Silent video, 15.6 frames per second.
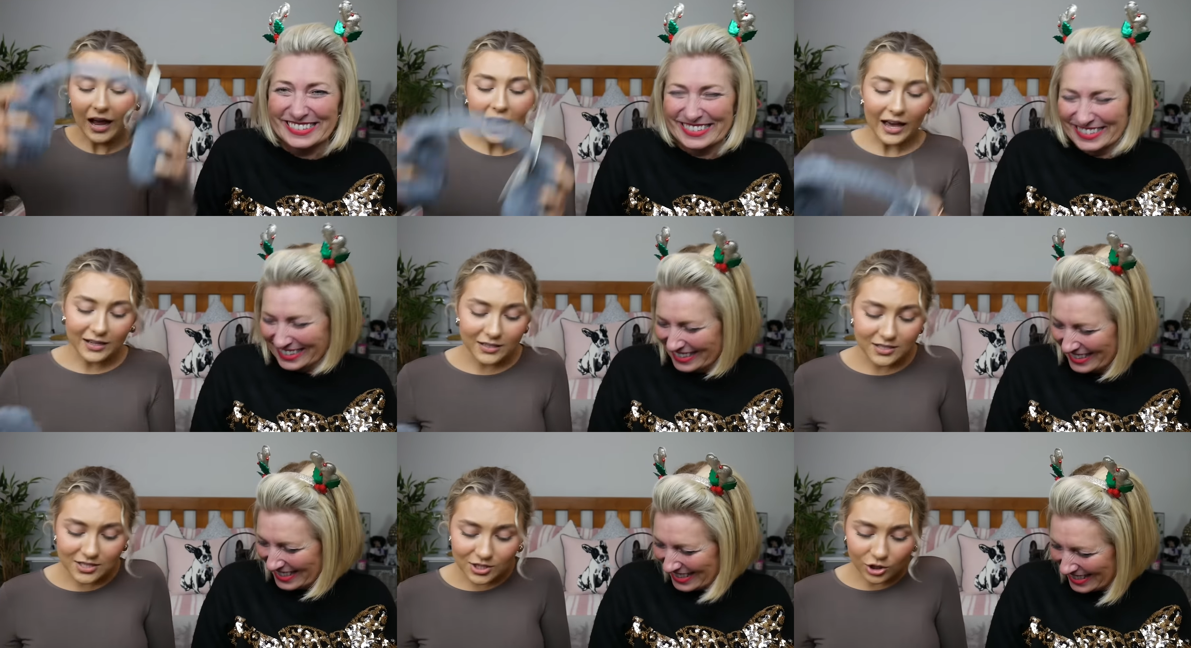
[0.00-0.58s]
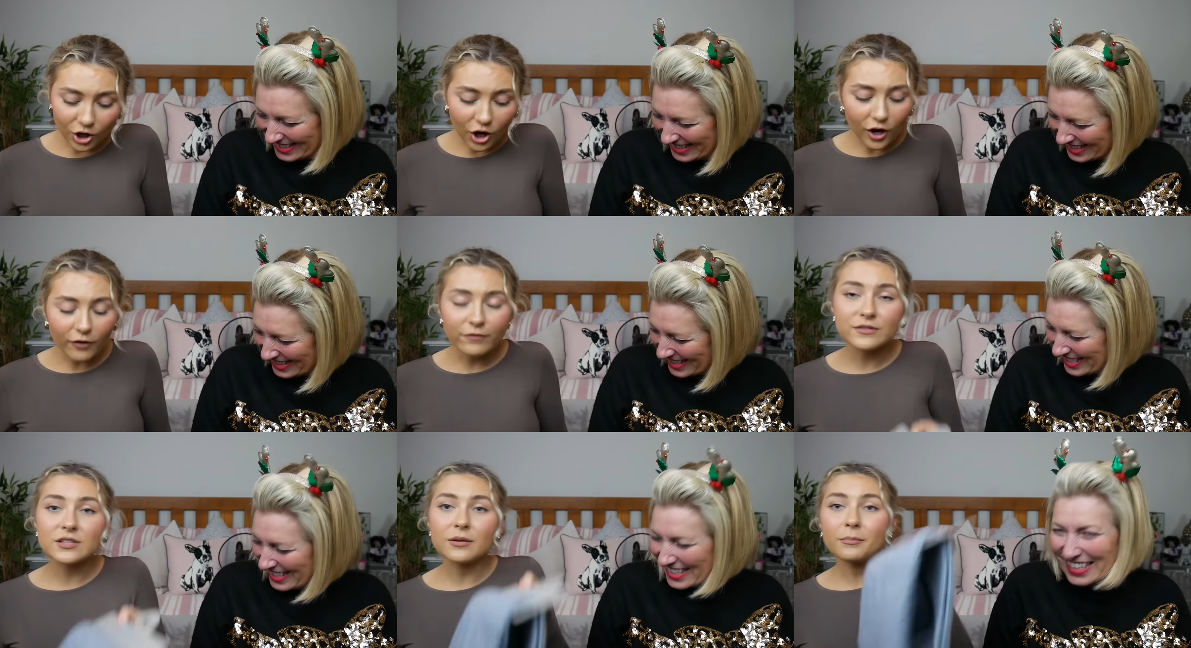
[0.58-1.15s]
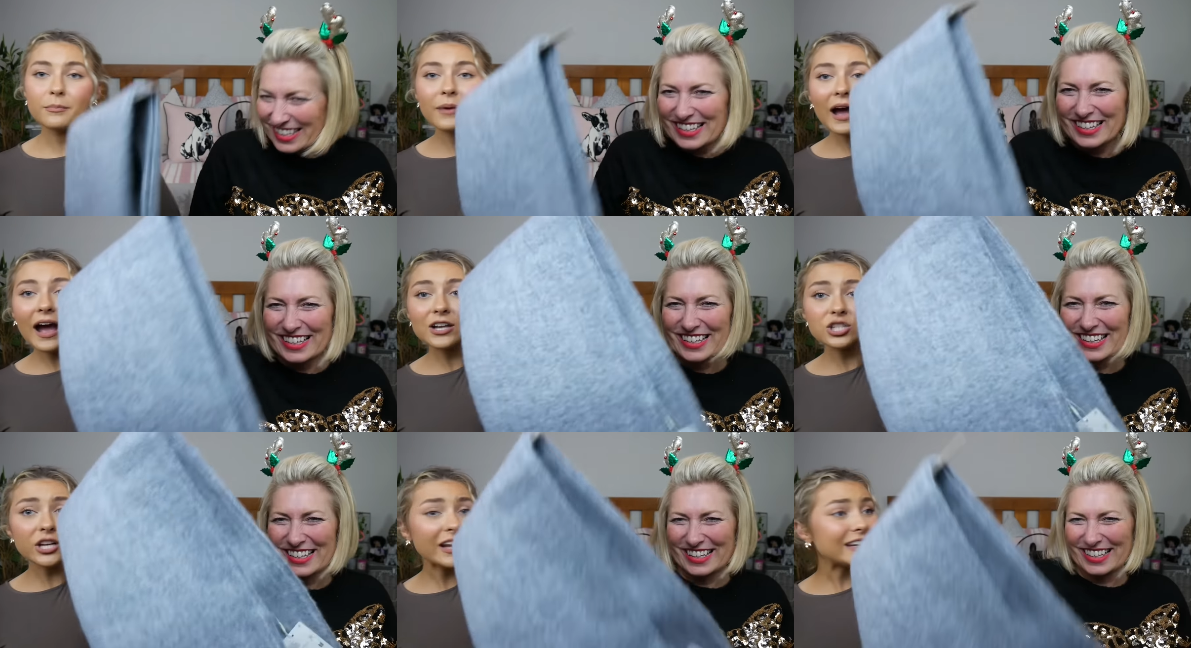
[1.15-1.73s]
Speaker 1: And a scarf to
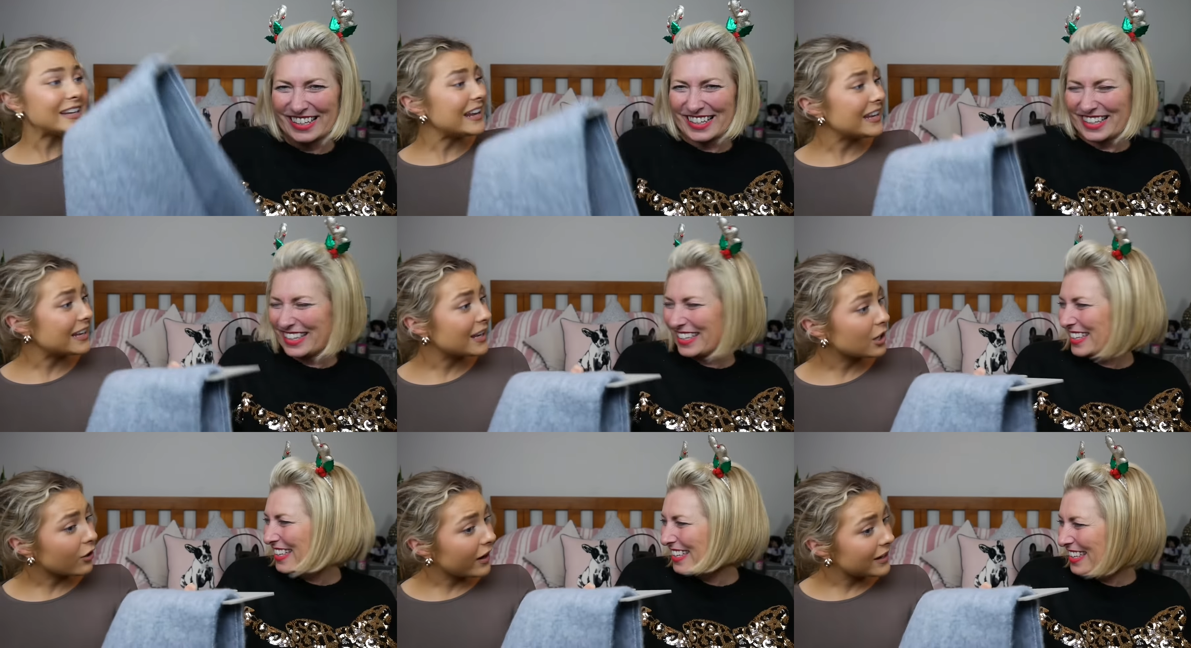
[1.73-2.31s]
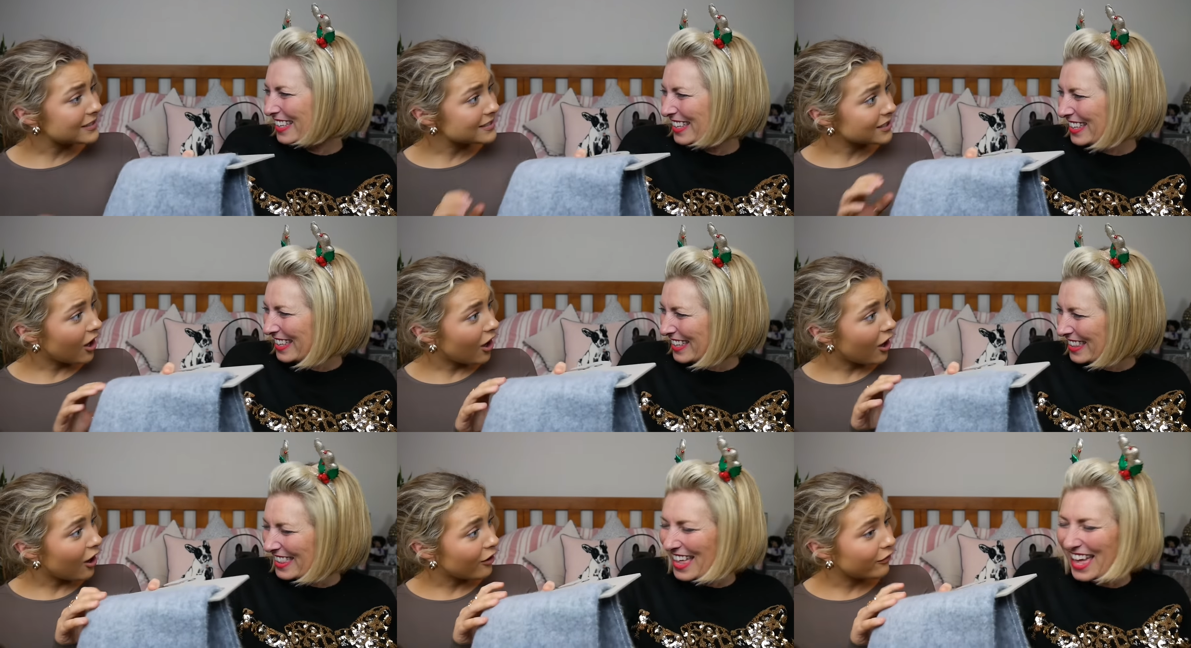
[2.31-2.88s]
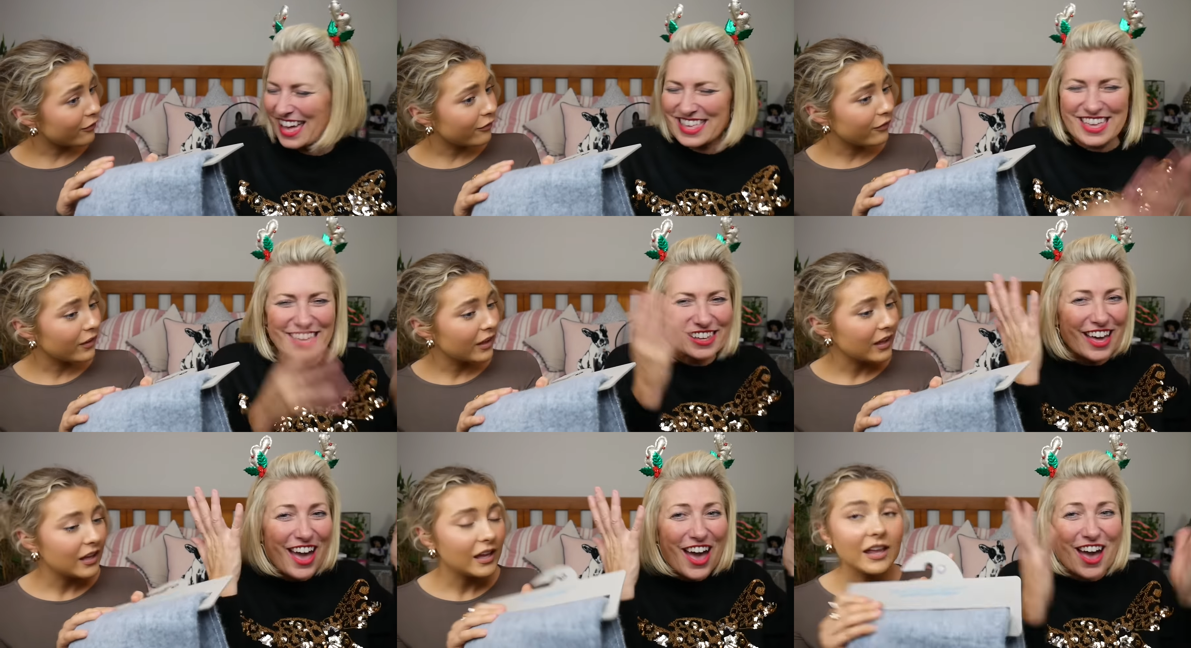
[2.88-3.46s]
match. And I needed a grey scarf. There
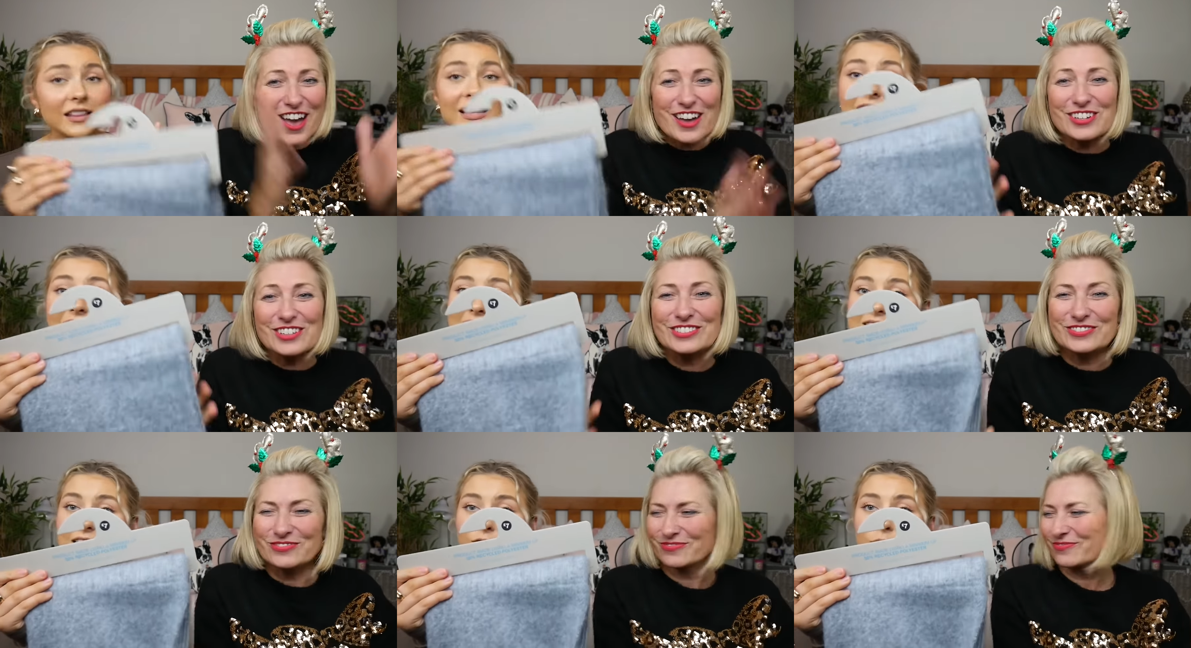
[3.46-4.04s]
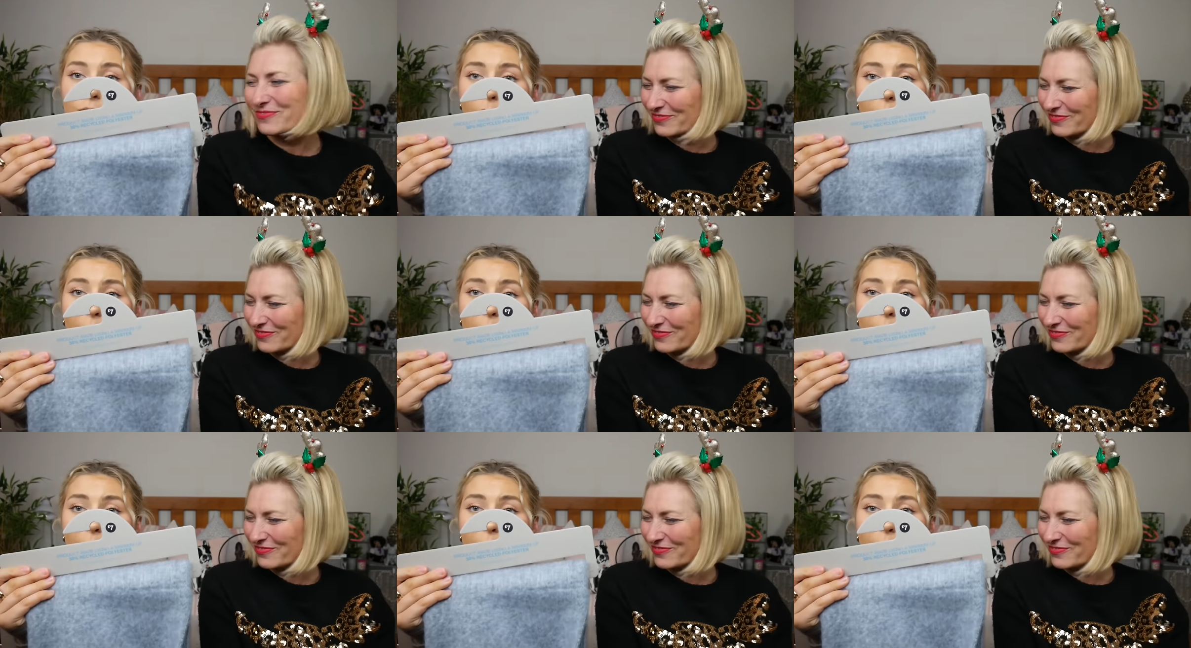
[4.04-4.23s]
you go. That's seven